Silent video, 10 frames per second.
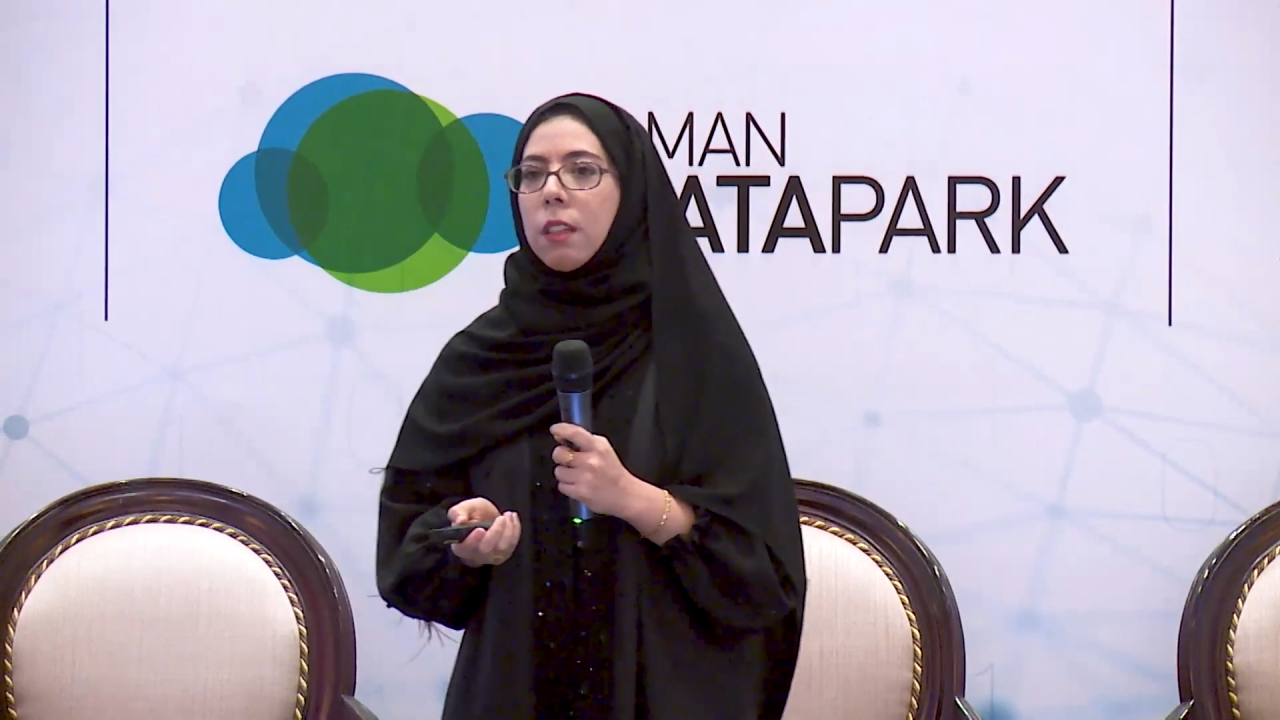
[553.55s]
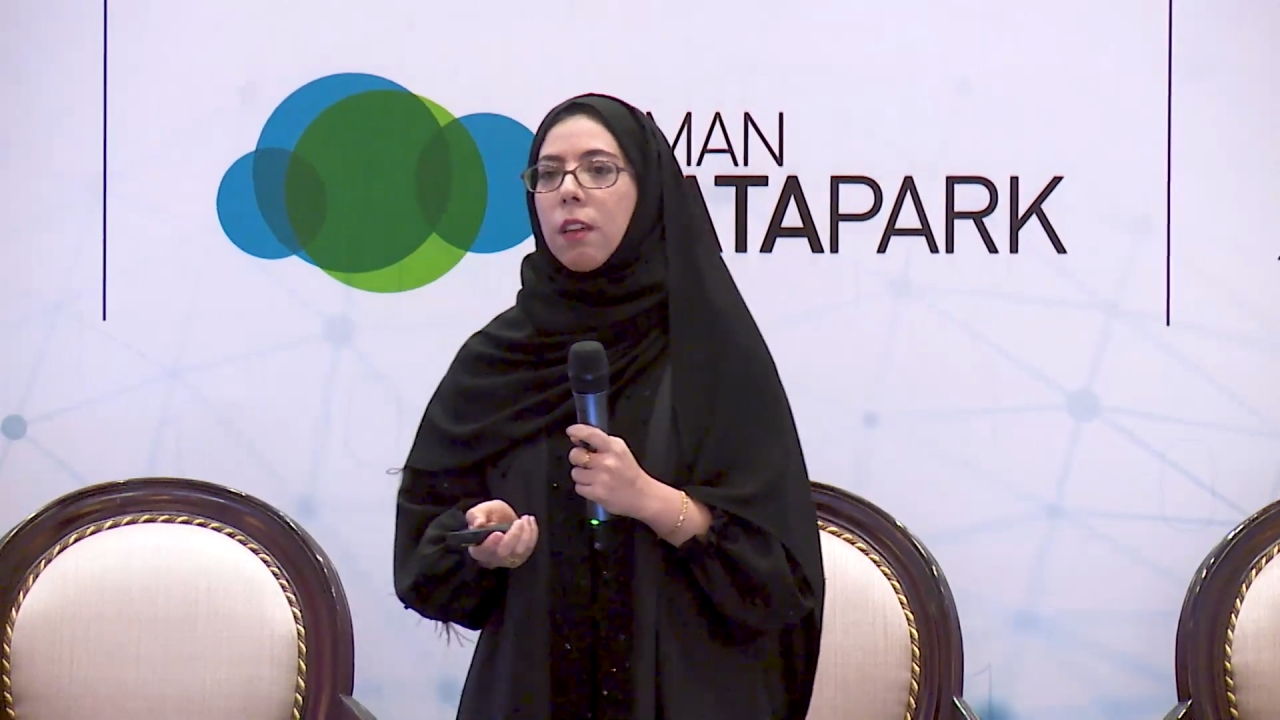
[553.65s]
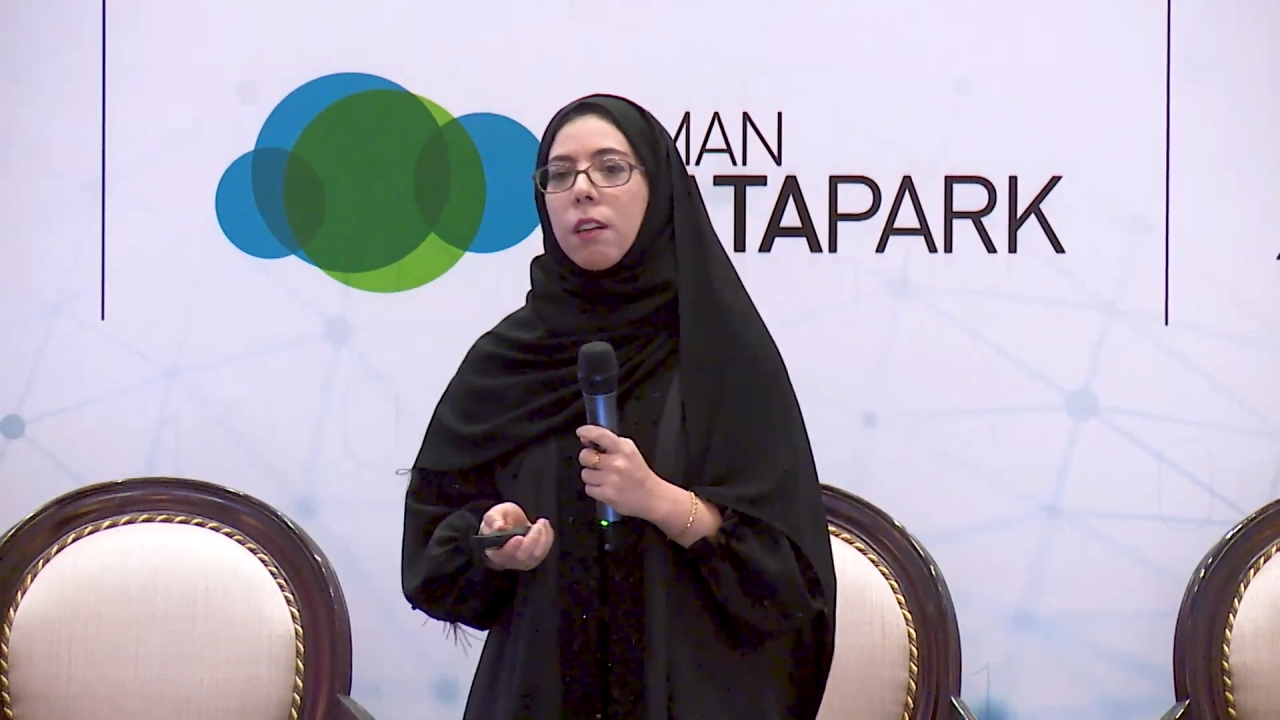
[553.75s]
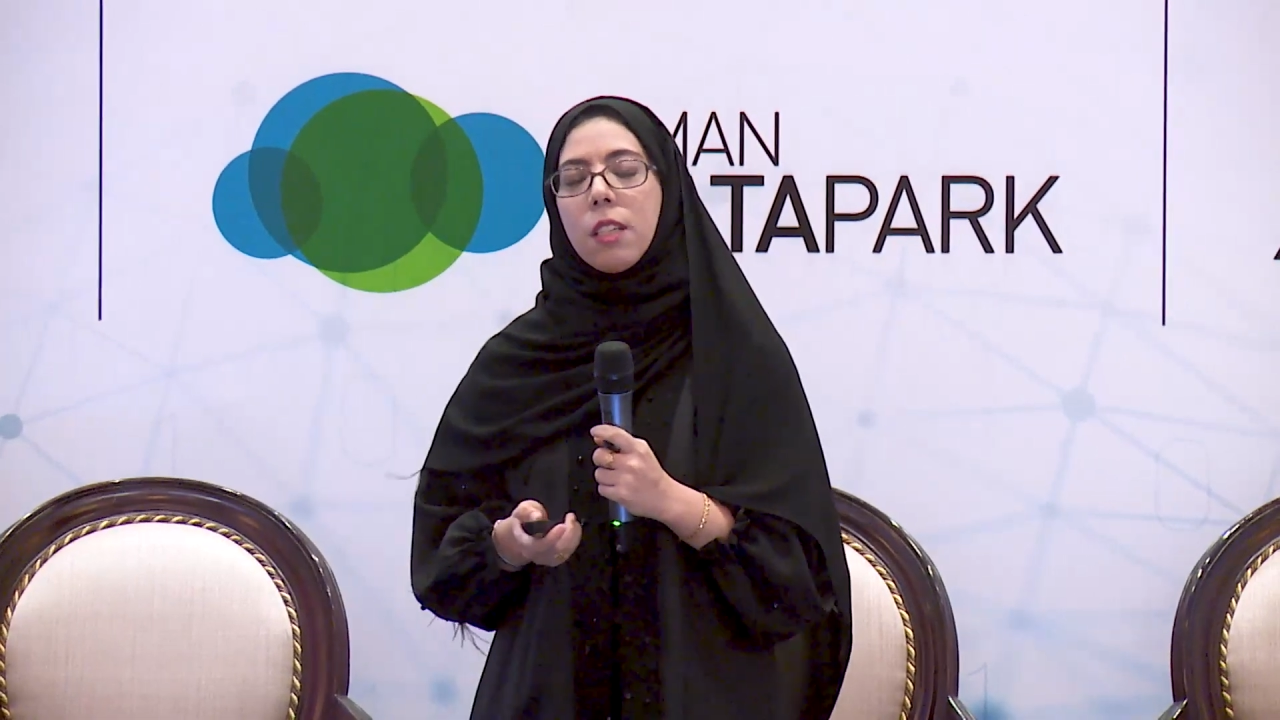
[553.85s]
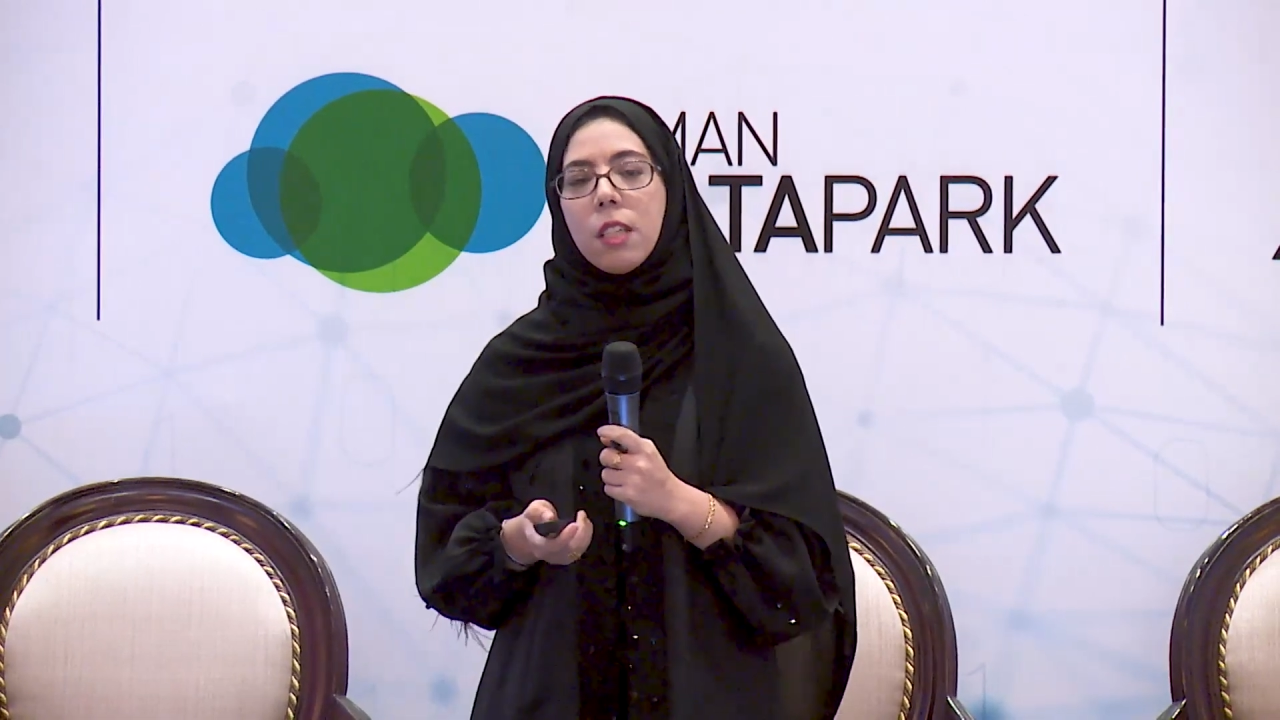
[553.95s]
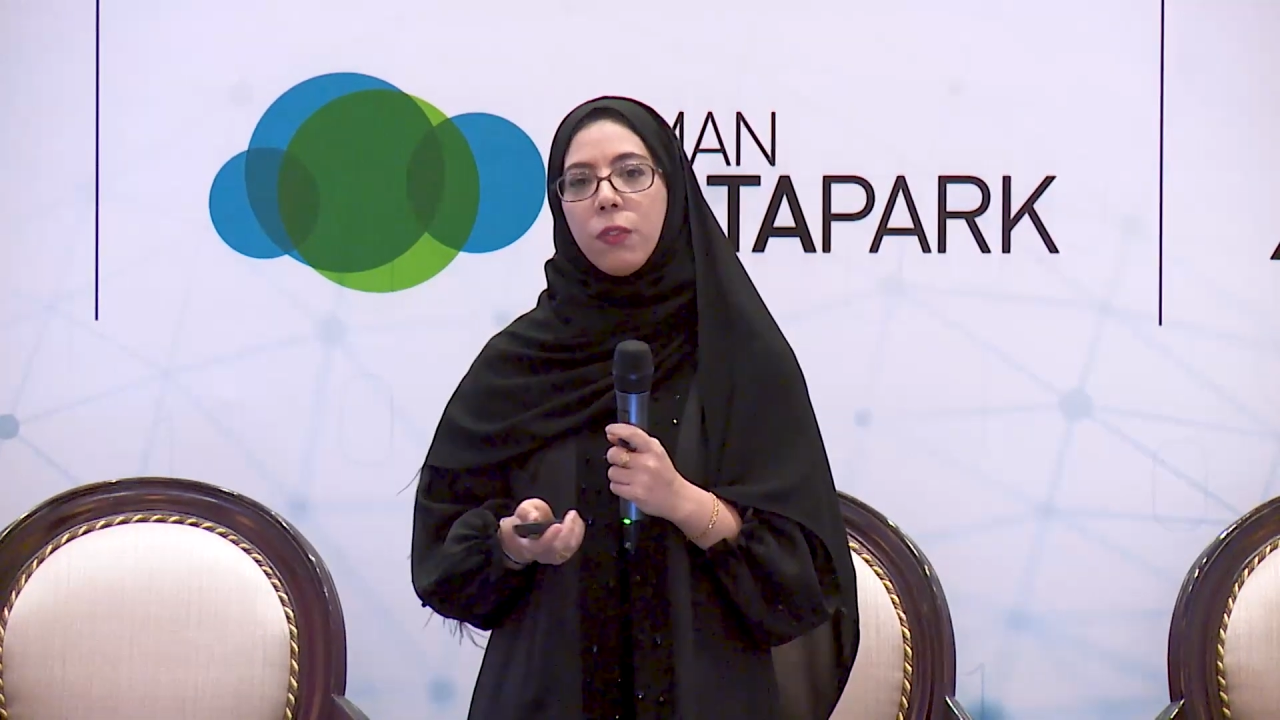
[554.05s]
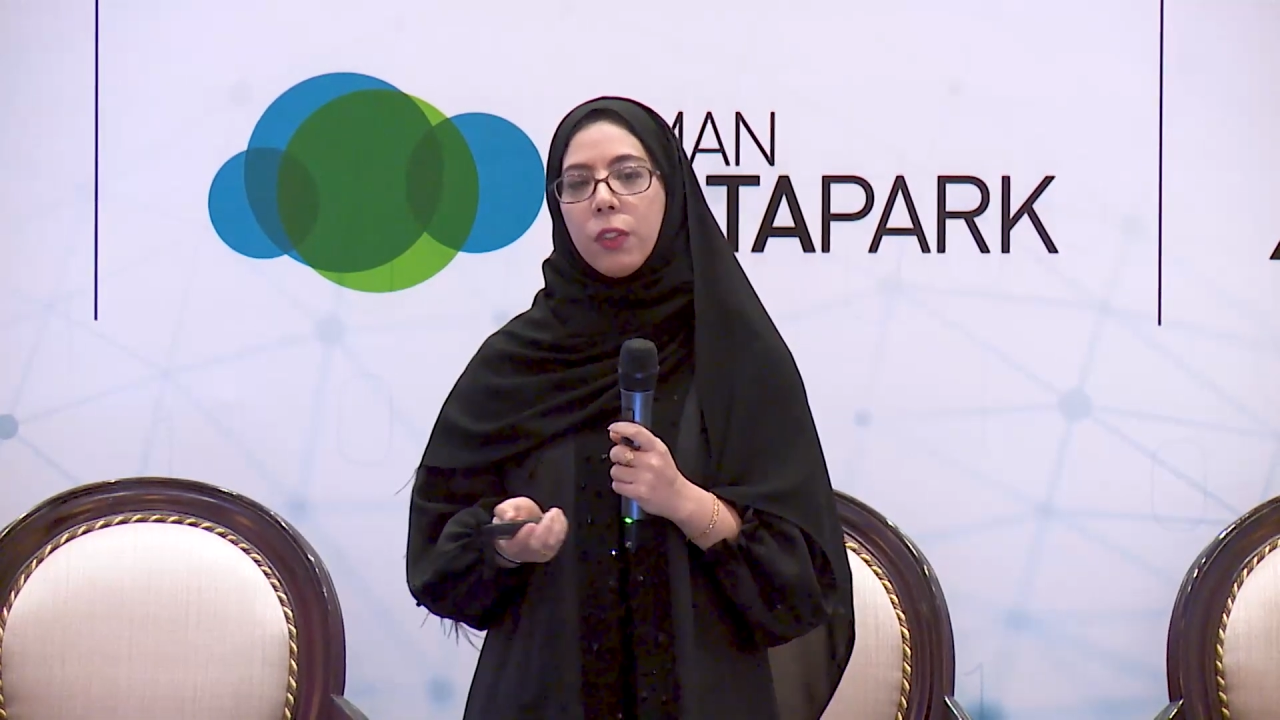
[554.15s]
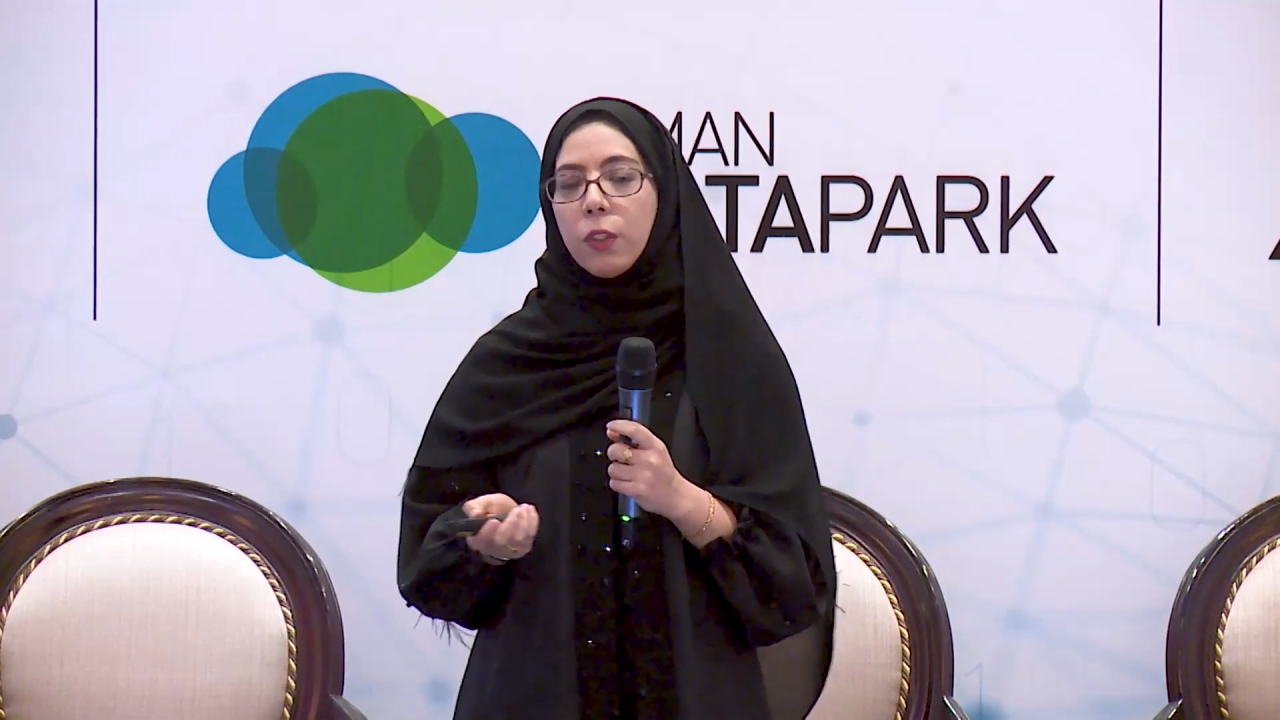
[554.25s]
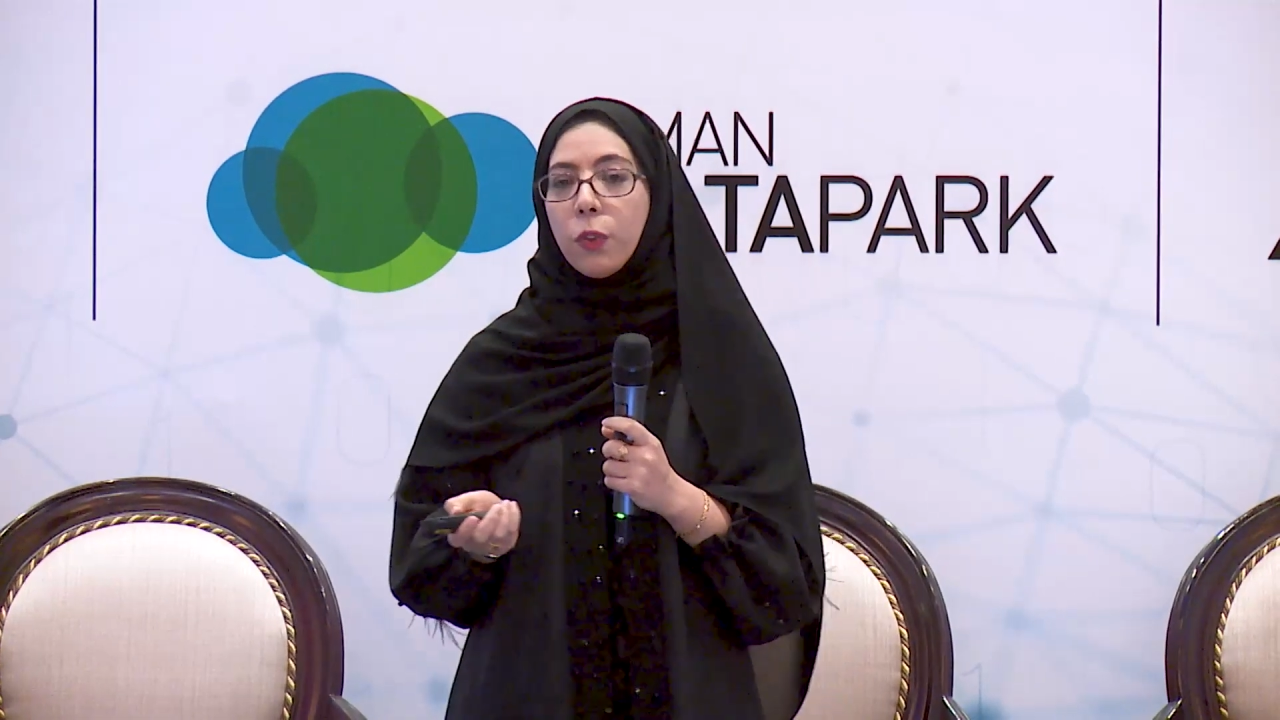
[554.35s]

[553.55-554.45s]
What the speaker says: are in different